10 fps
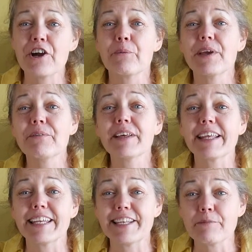We
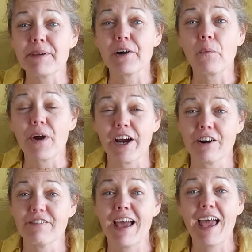really need to be aware
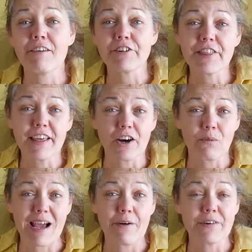of everything
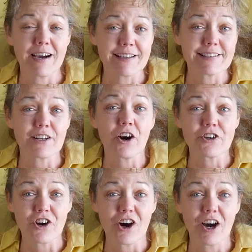around us and our
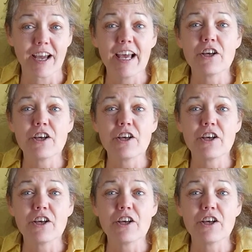dog,